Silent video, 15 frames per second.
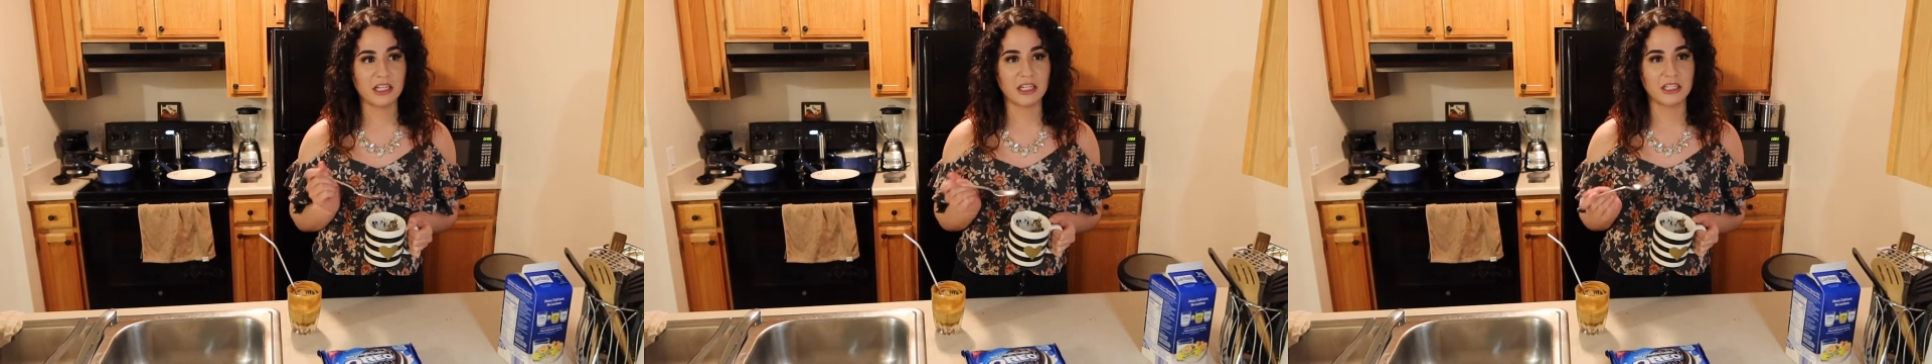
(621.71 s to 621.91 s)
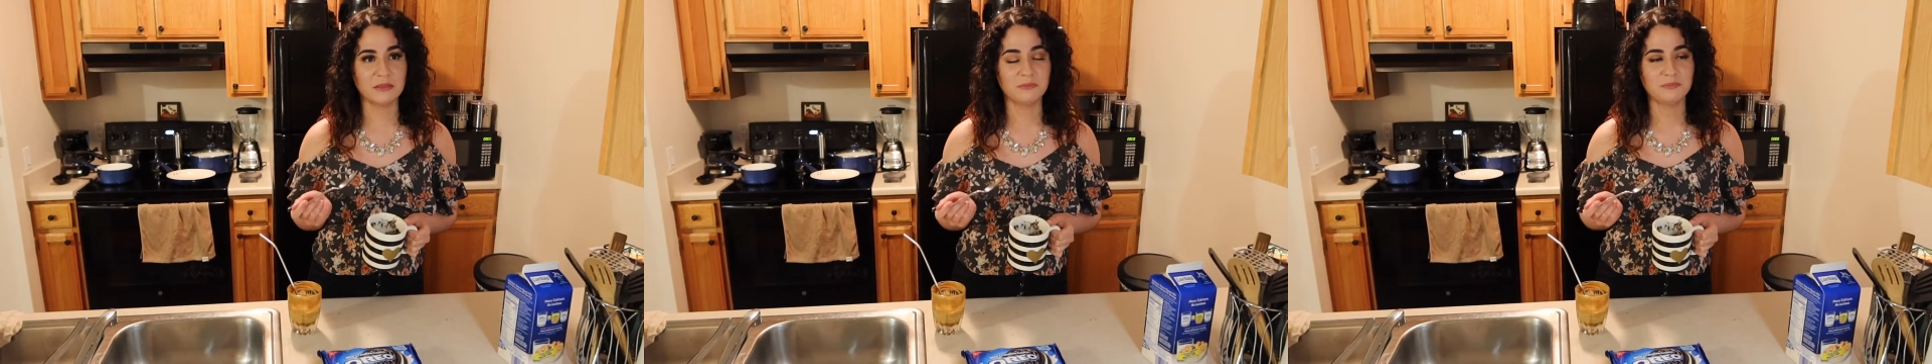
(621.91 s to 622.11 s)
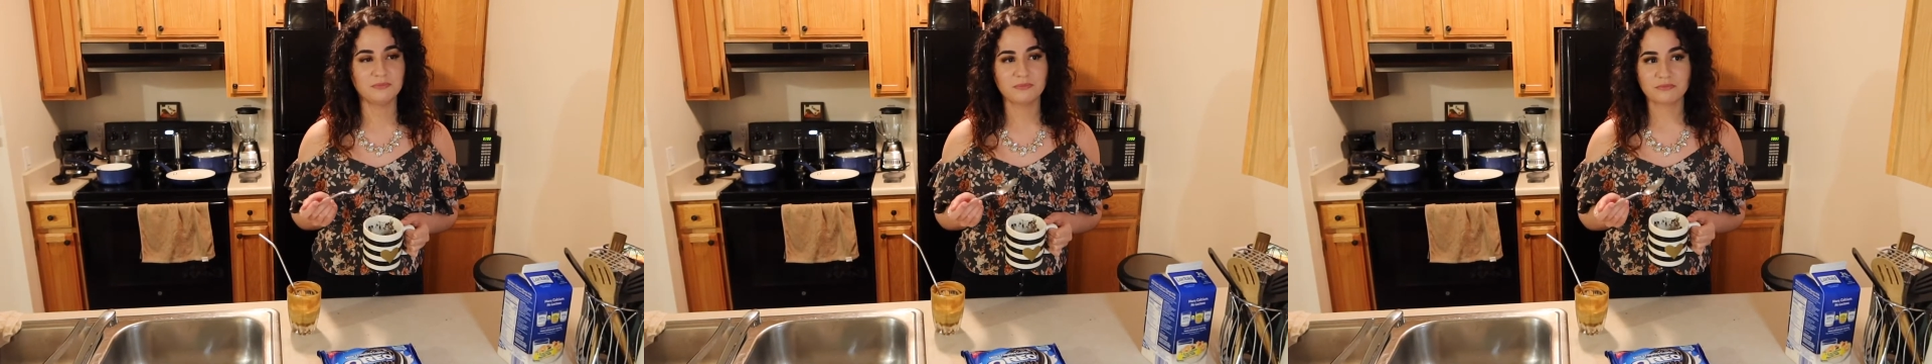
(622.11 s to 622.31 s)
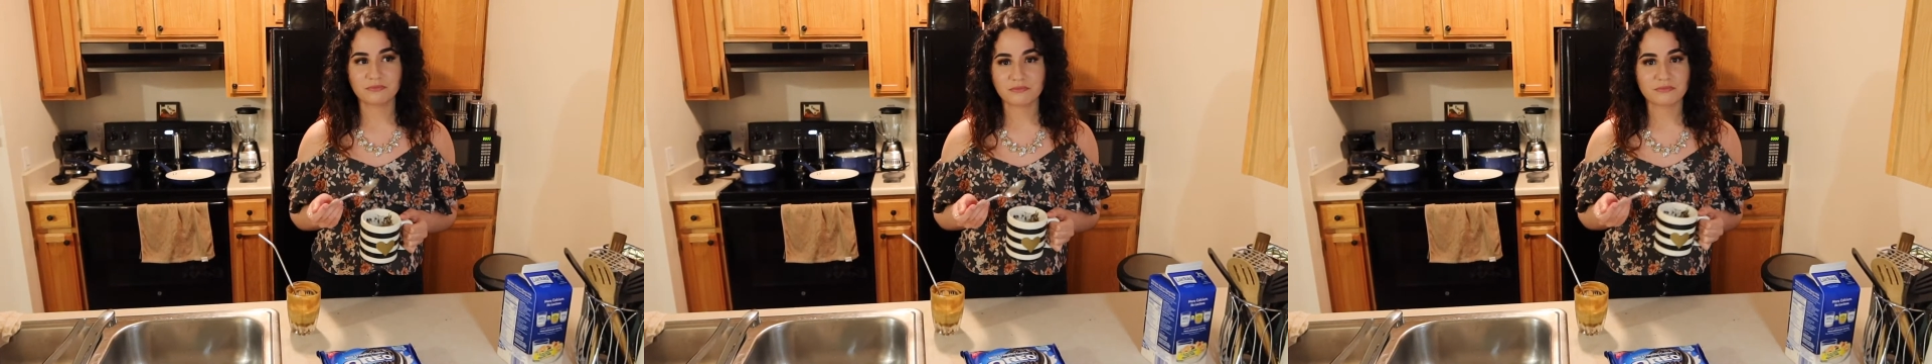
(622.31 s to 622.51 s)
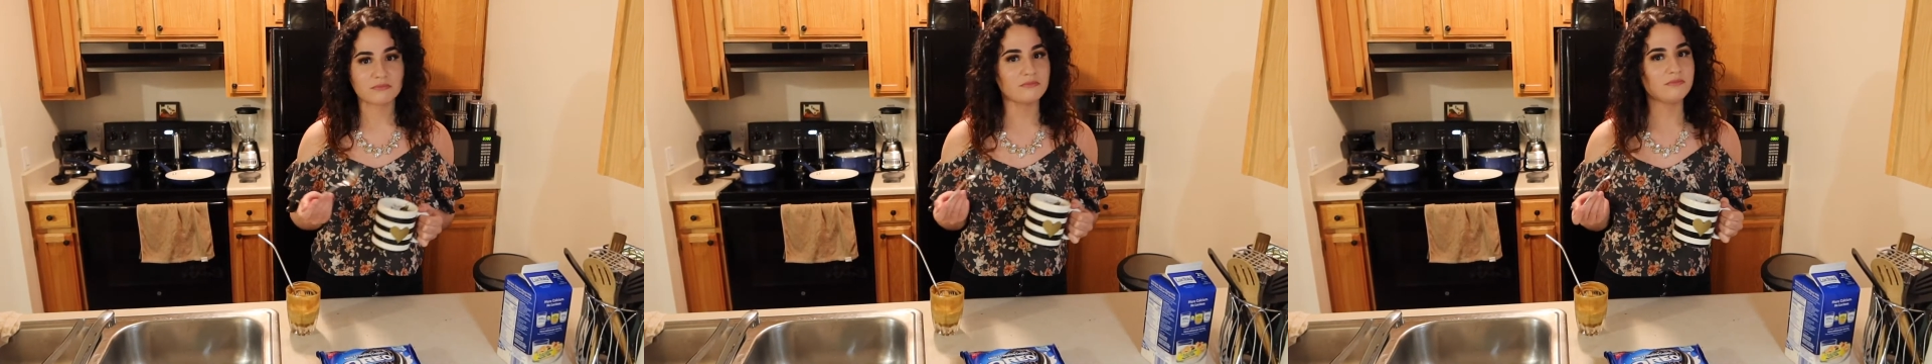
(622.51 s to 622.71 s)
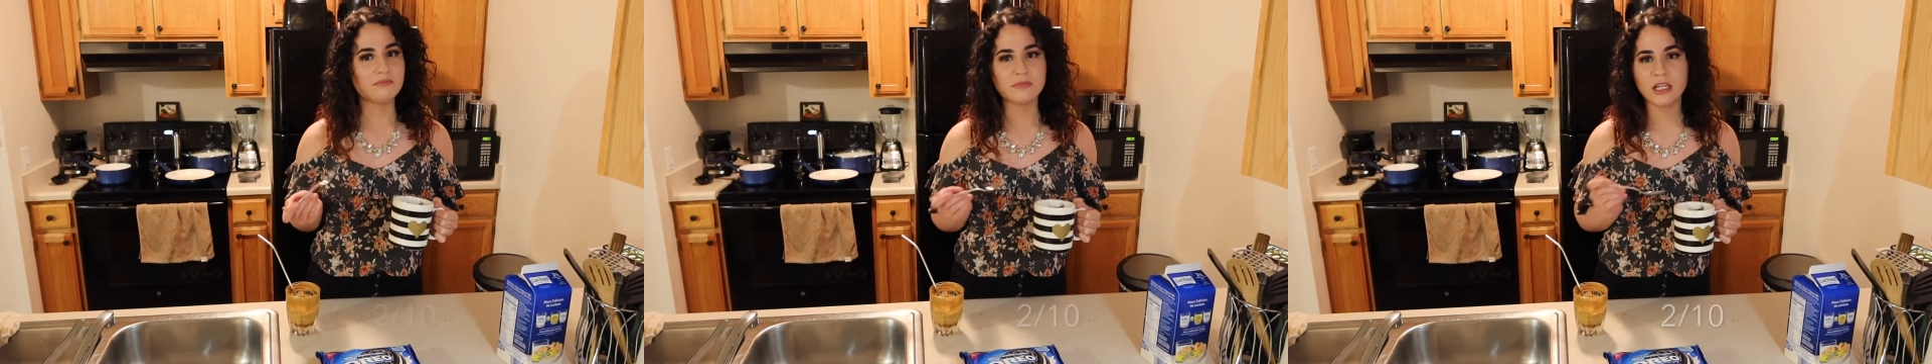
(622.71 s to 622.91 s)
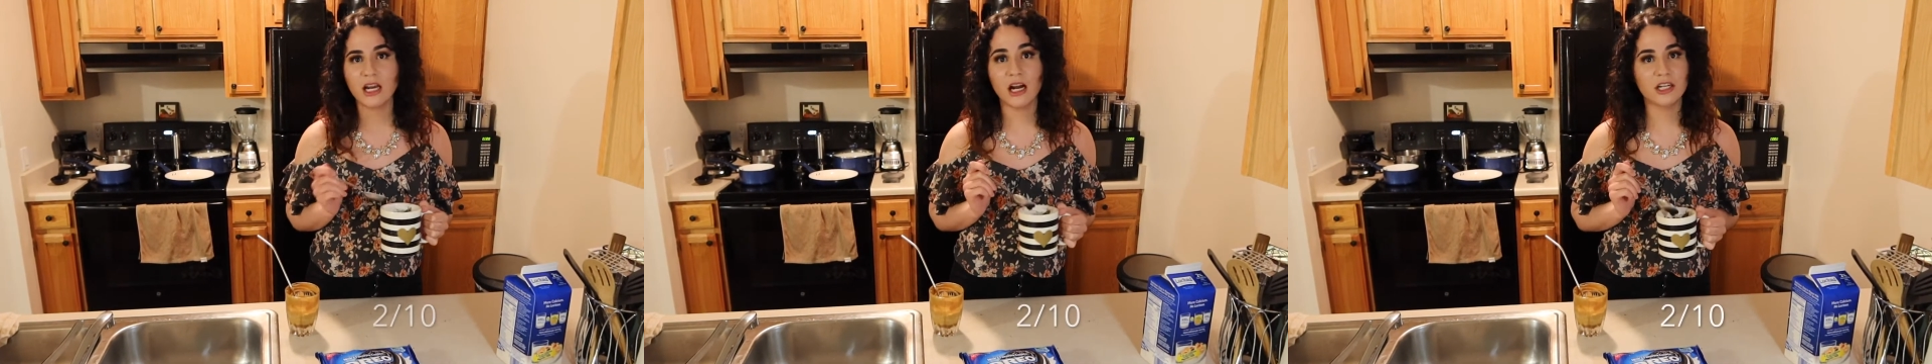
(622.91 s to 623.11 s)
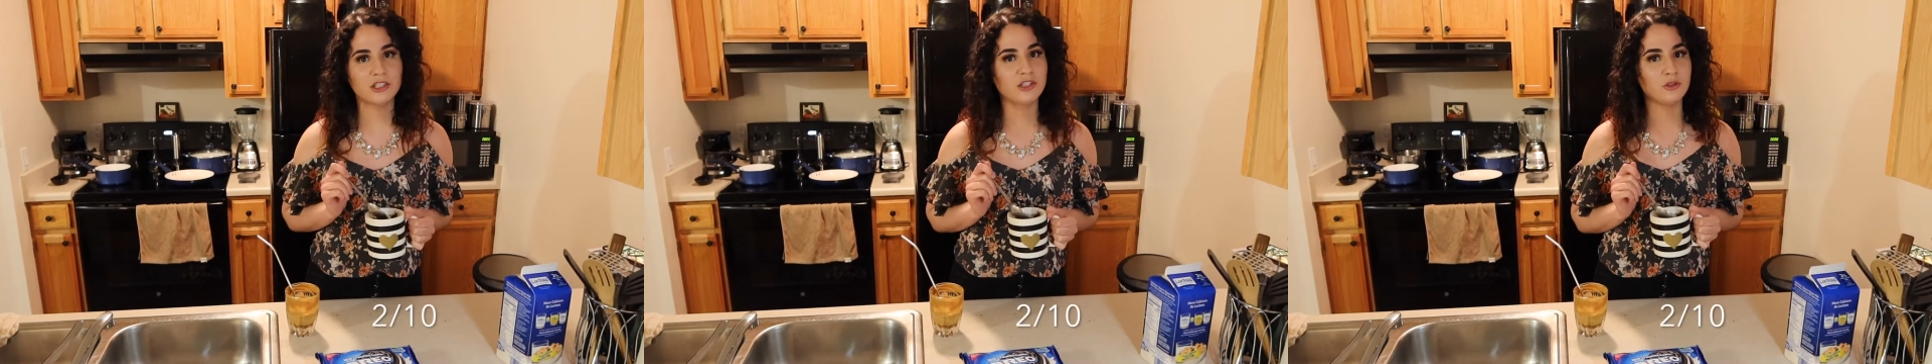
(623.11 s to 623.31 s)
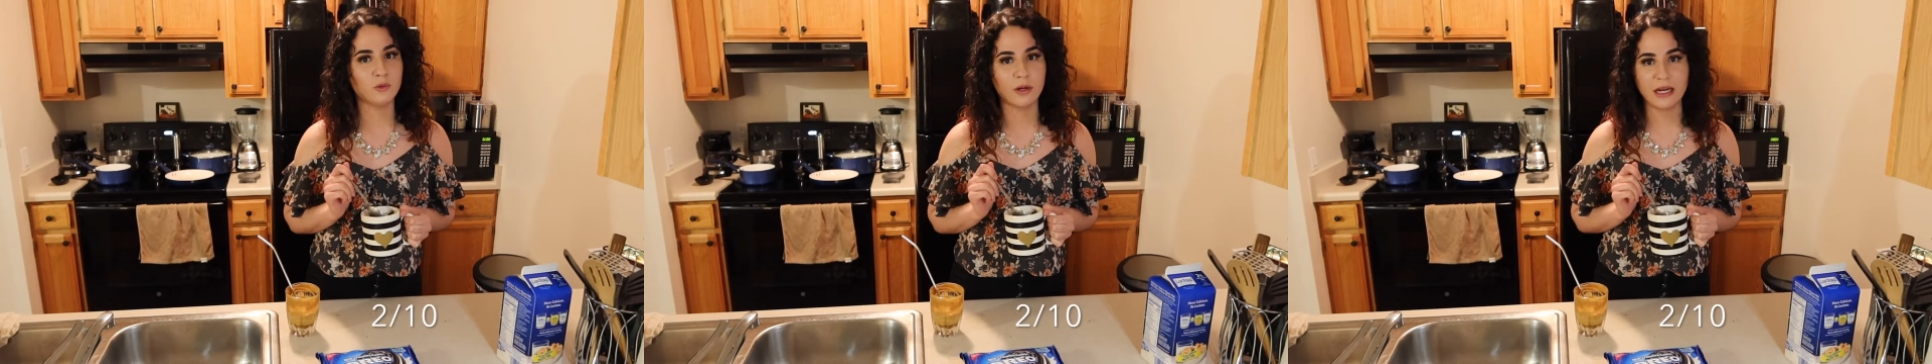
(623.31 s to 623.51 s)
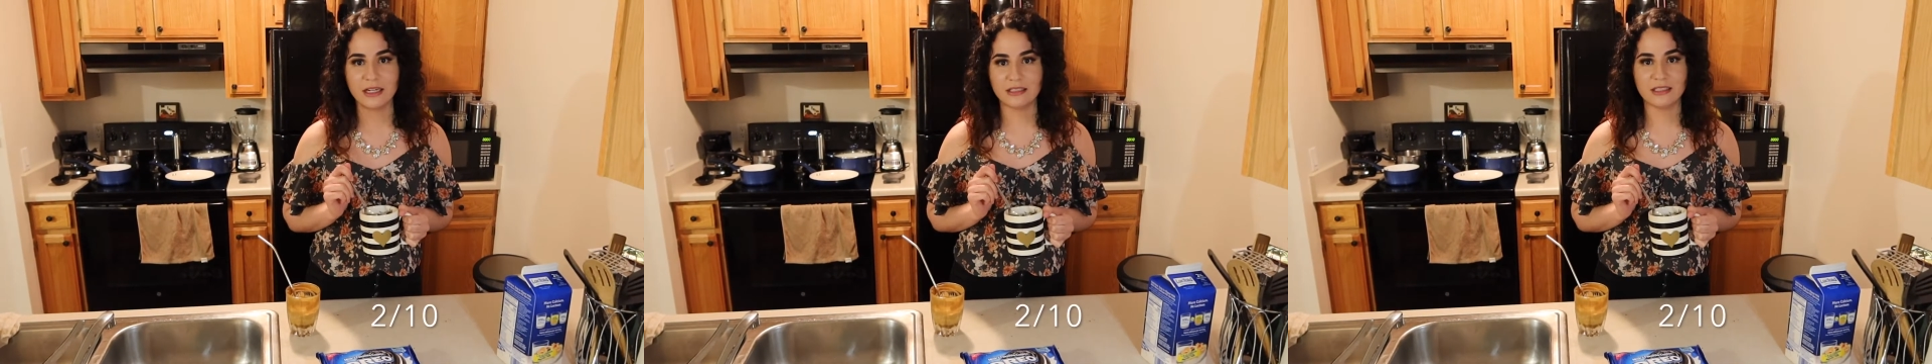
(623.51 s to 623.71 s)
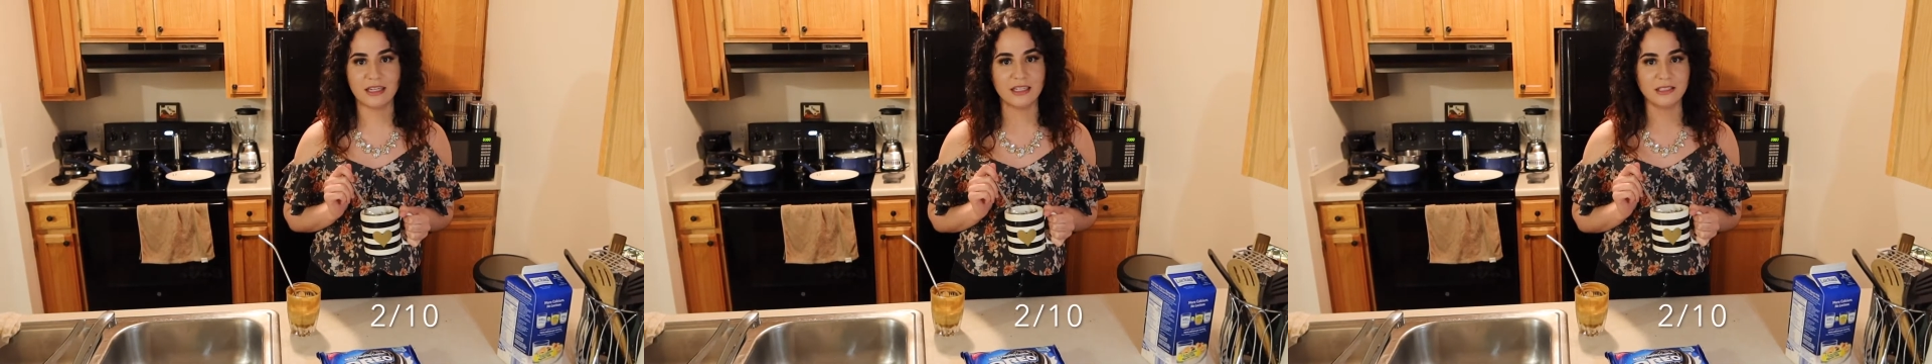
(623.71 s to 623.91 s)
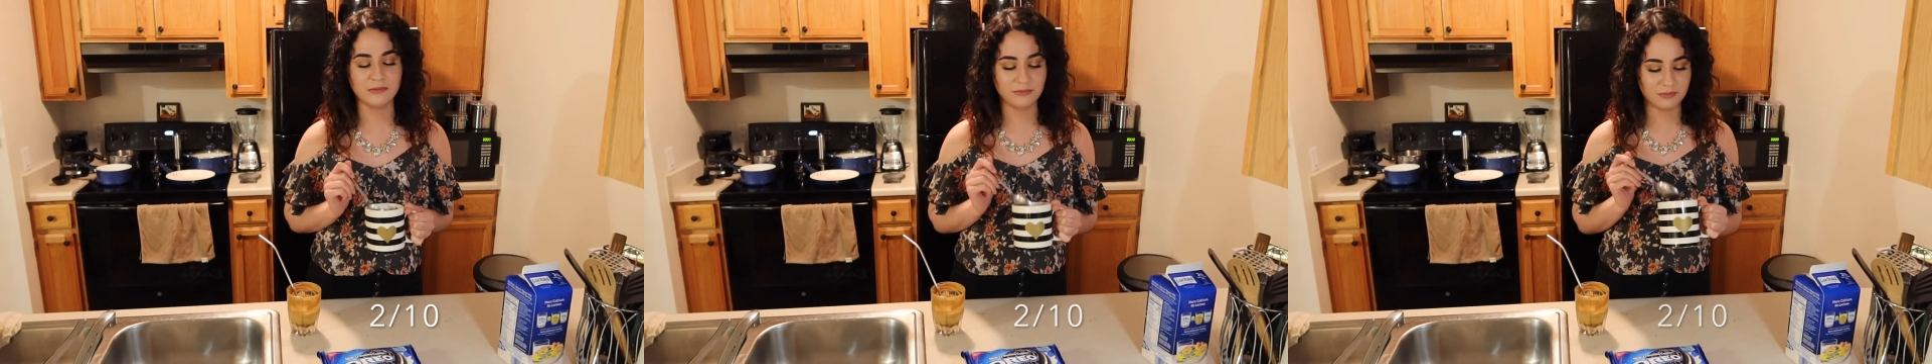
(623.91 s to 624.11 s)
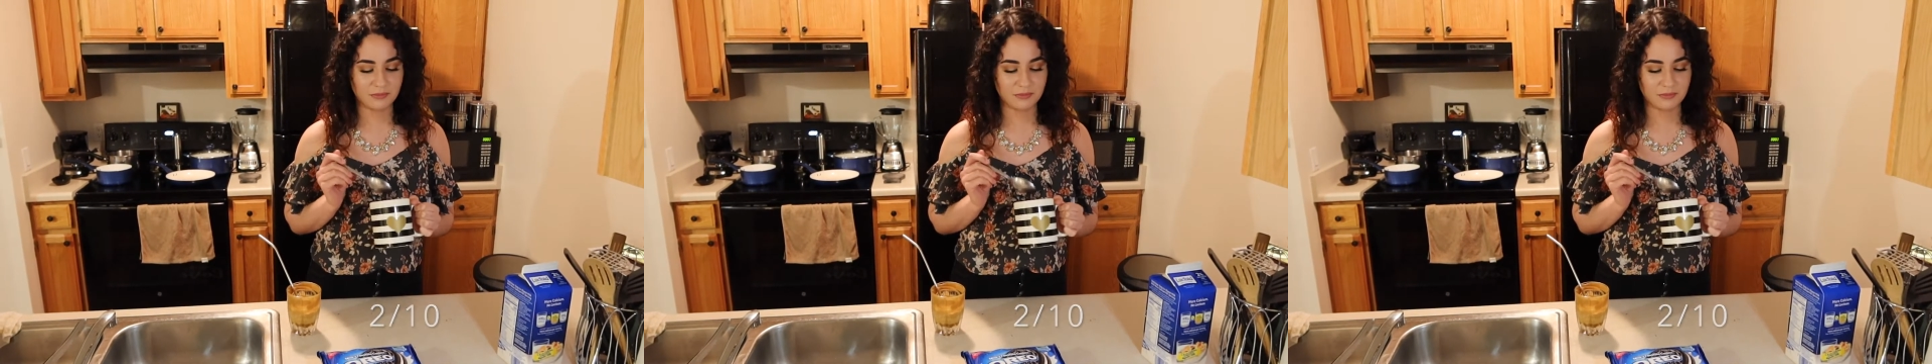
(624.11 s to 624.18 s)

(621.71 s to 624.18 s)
a 2 out of 10.